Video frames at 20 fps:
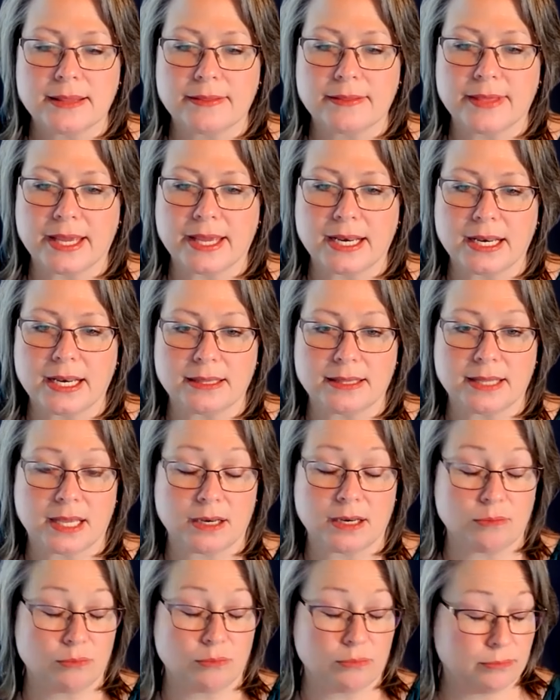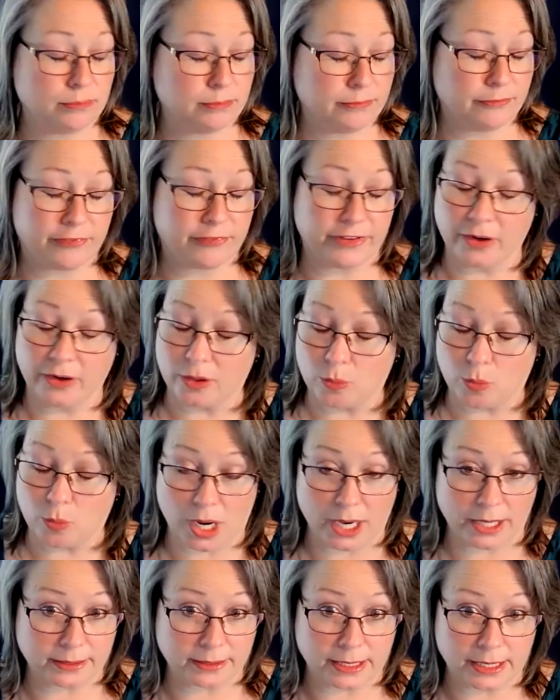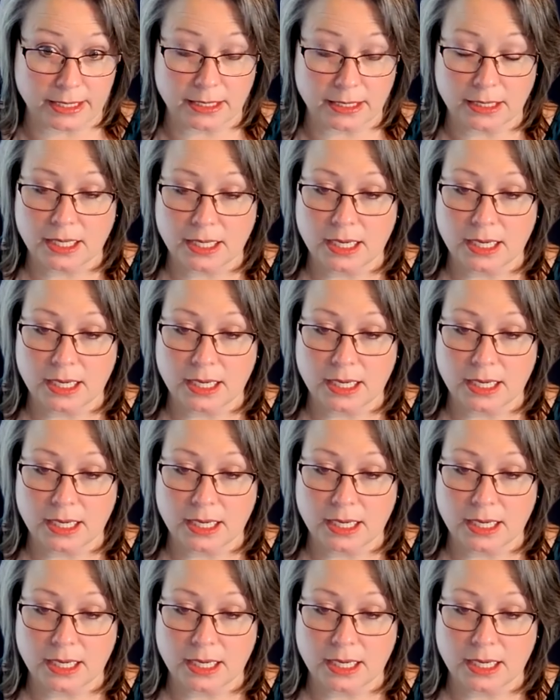that vary widely.